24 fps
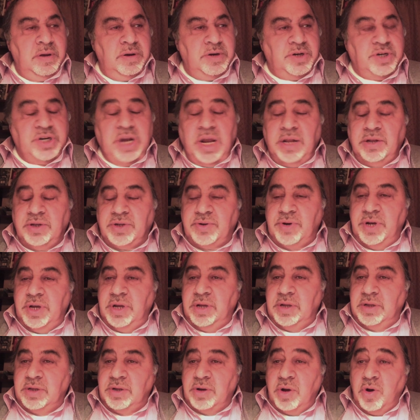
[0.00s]

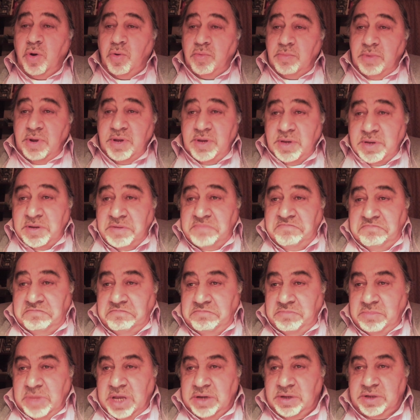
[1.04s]
sheltering the homeless,
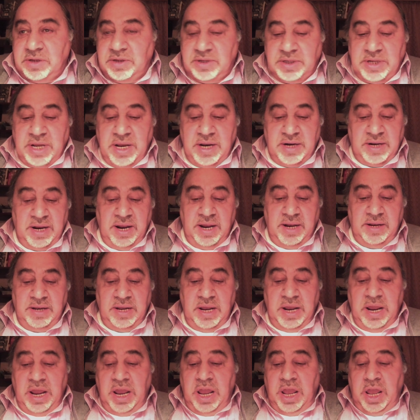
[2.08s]
let's just take that,
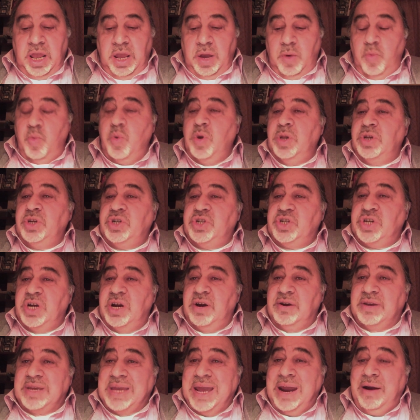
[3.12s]
will
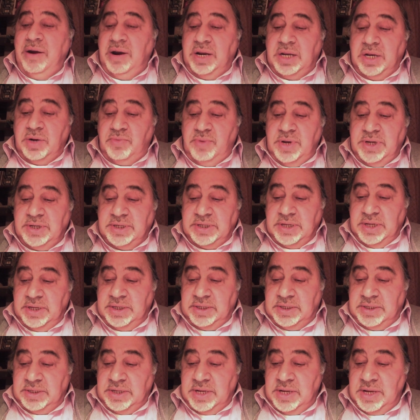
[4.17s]
share
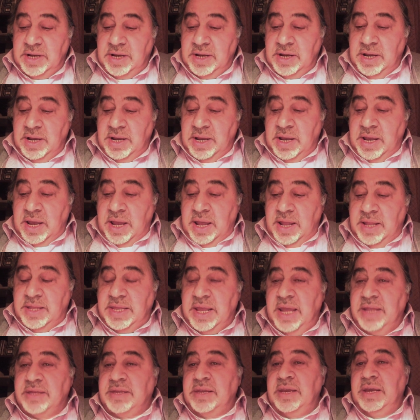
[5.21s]
characteristics
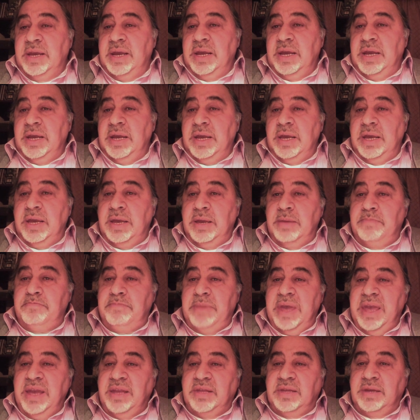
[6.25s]
that
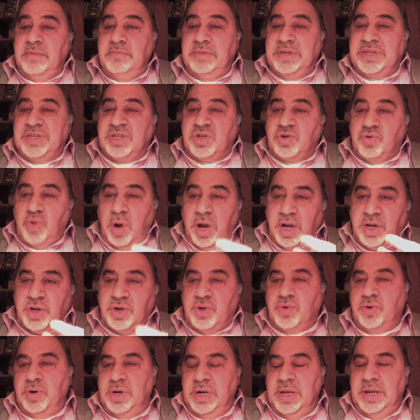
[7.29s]
make them
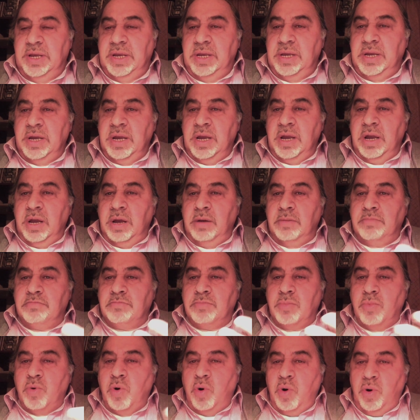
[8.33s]
structurally
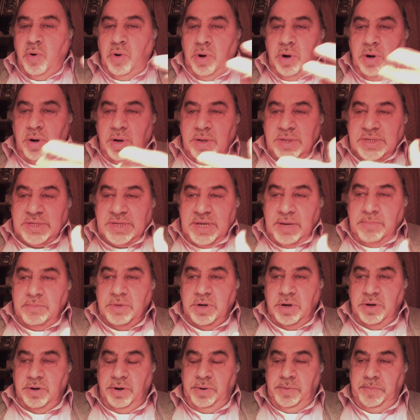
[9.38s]
more
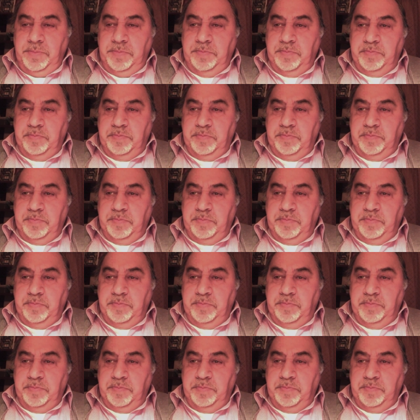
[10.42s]
similar